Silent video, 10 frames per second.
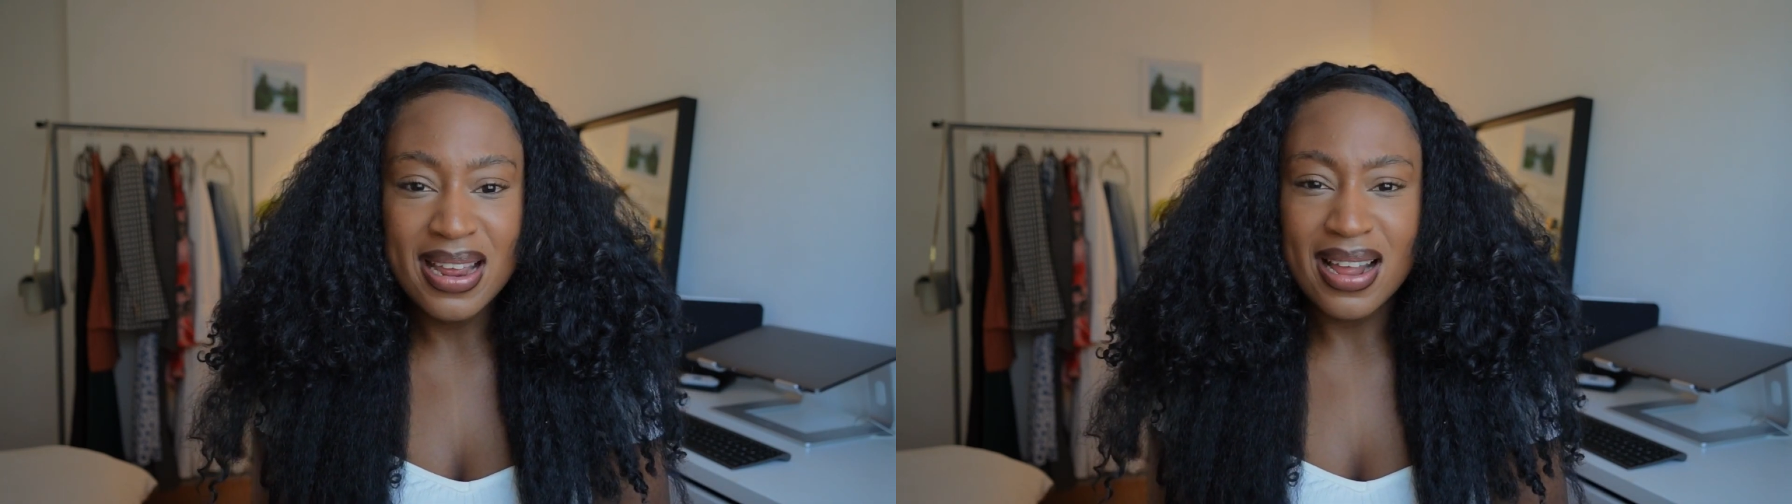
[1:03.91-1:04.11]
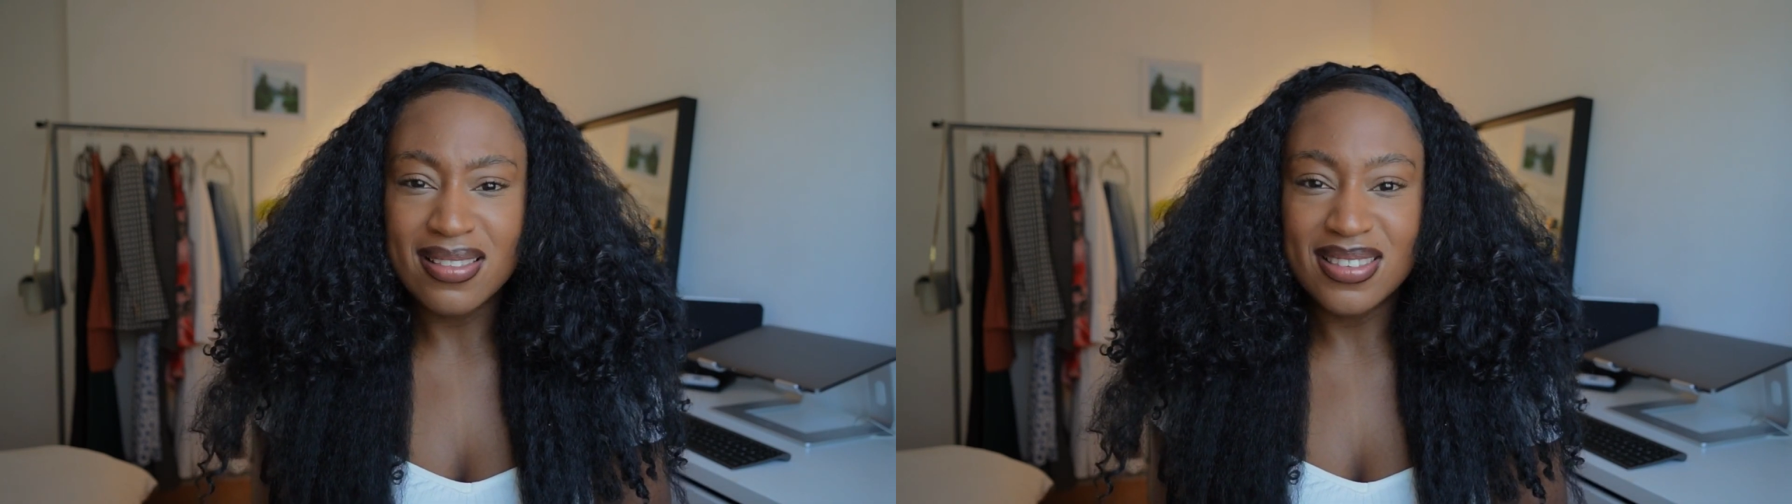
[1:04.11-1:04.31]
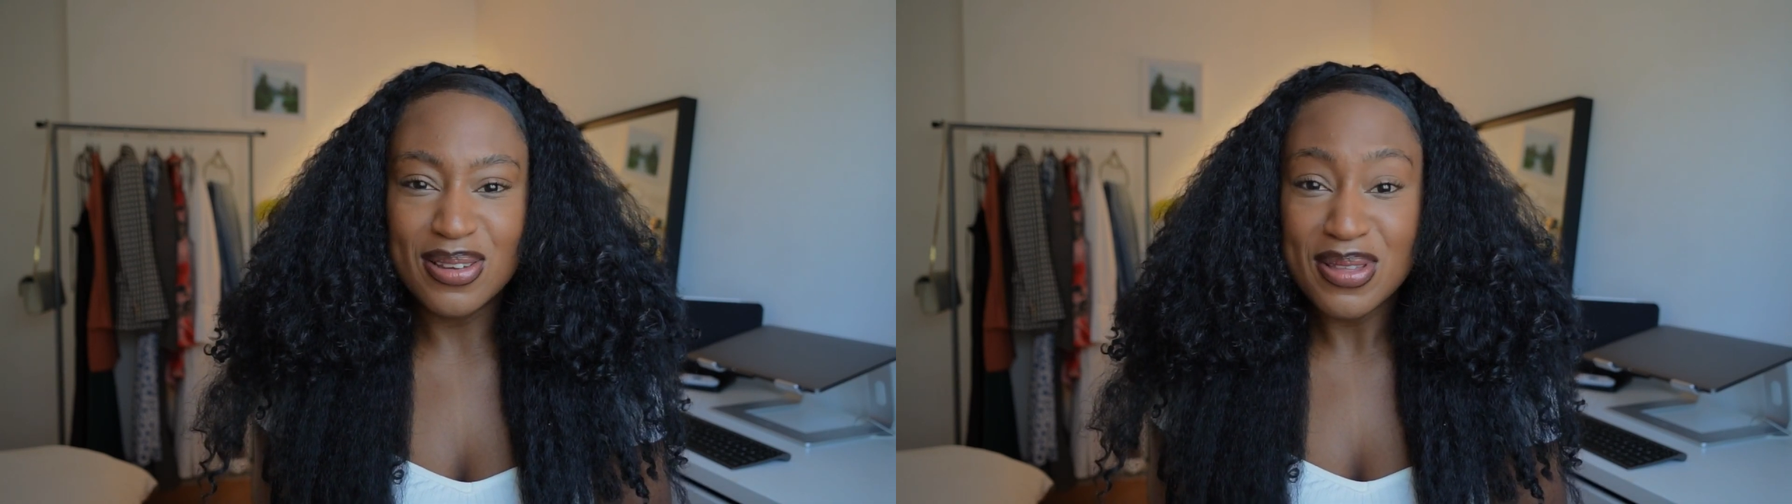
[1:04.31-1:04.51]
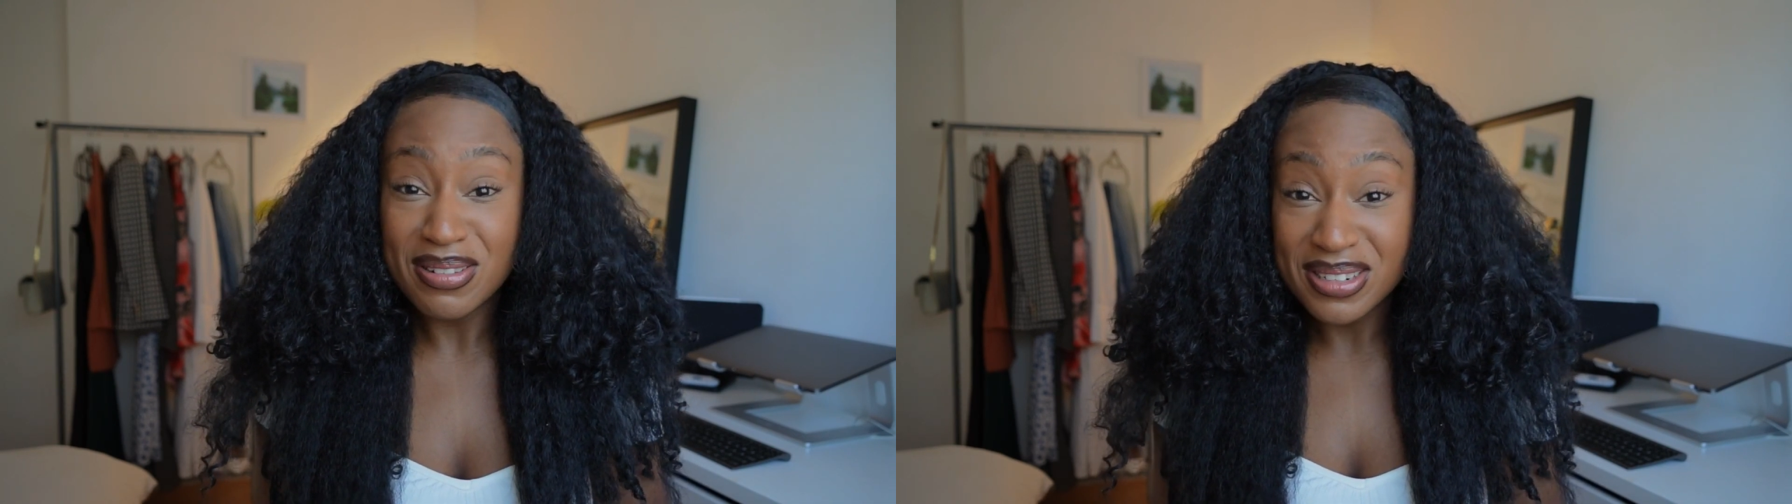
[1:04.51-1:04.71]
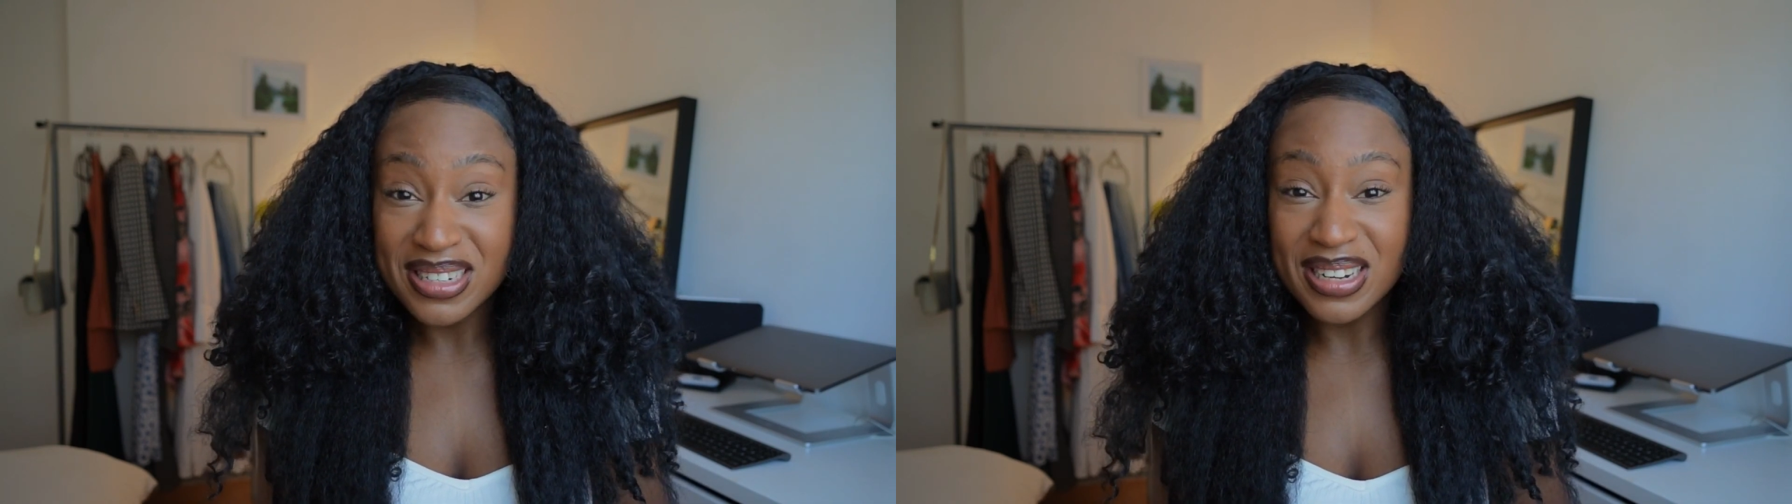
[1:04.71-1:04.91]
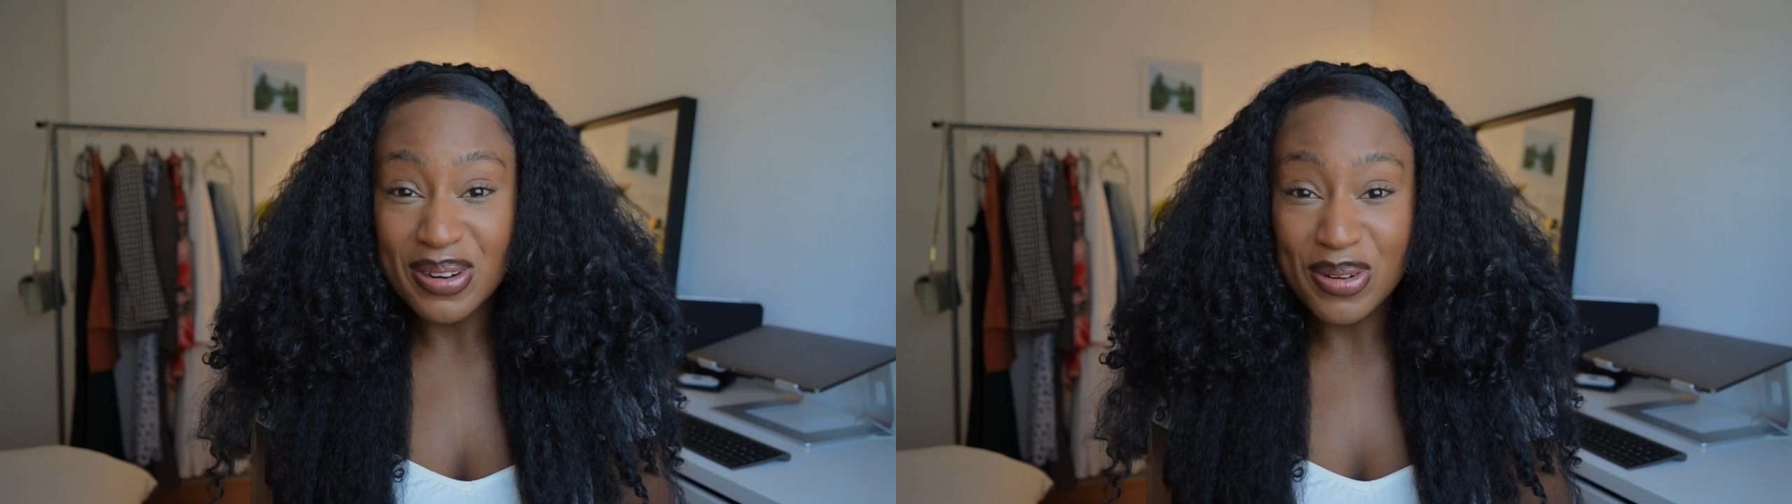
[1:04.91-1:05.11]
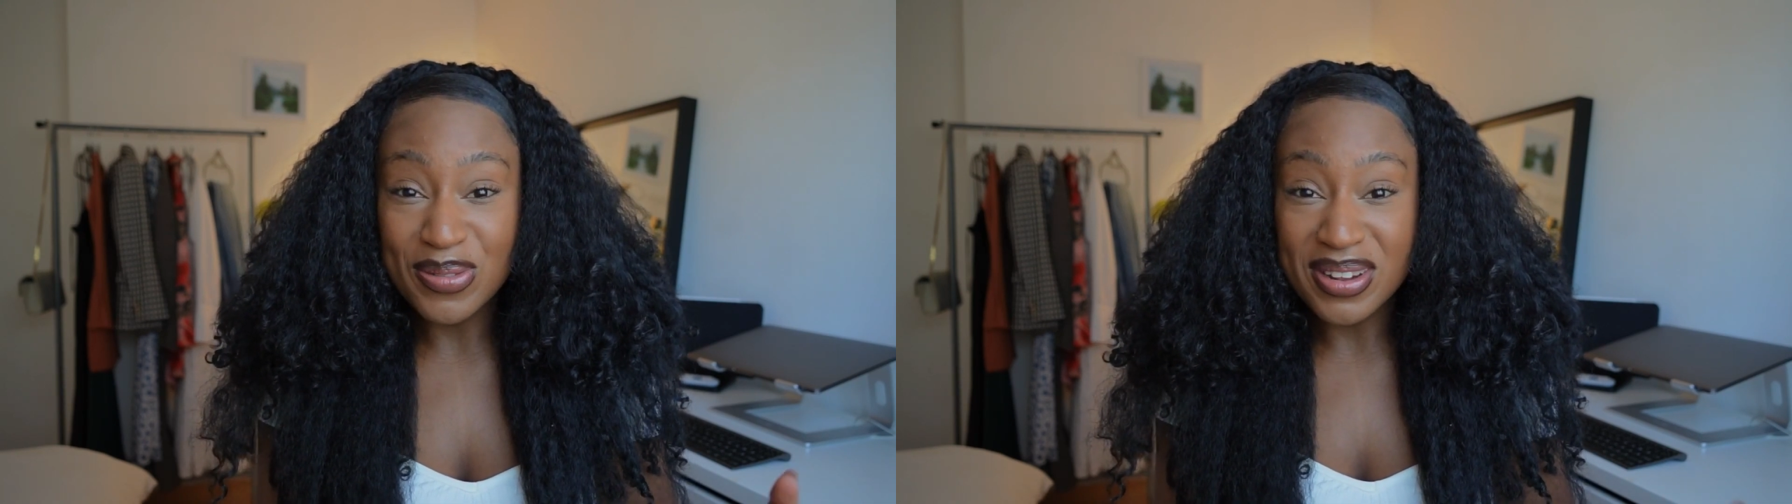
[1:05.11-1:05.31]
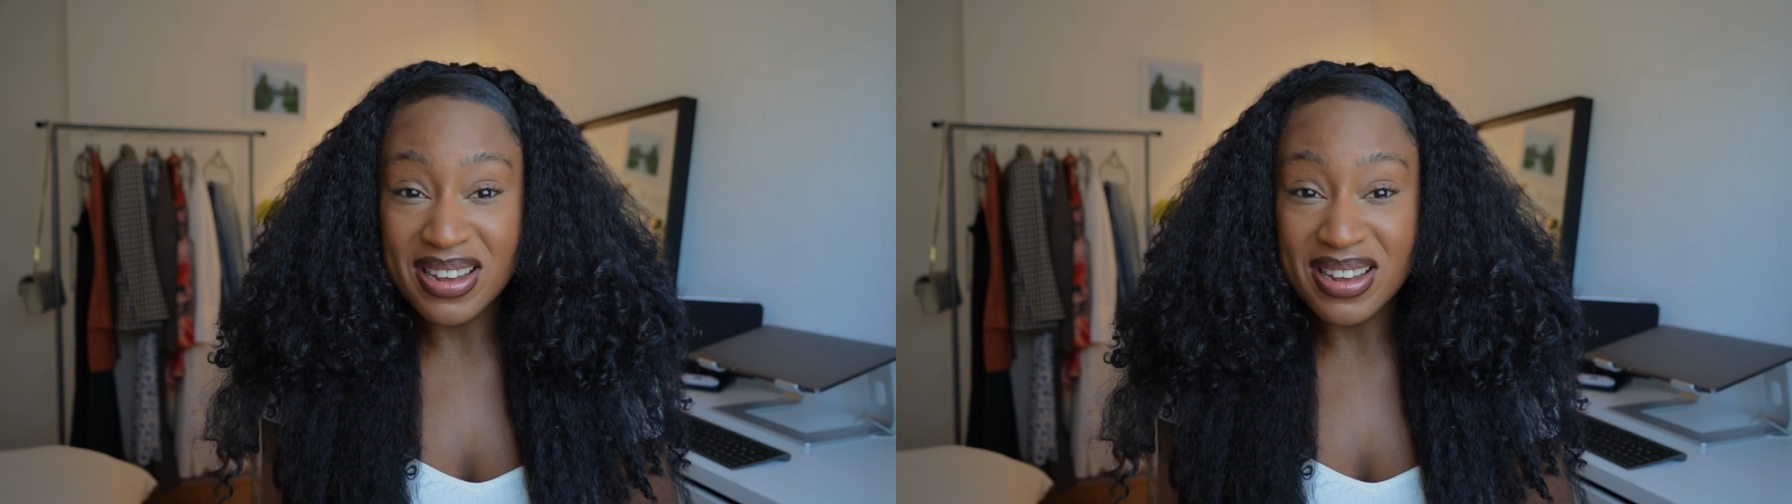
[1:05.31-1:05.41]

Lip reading: and so there is still a lot of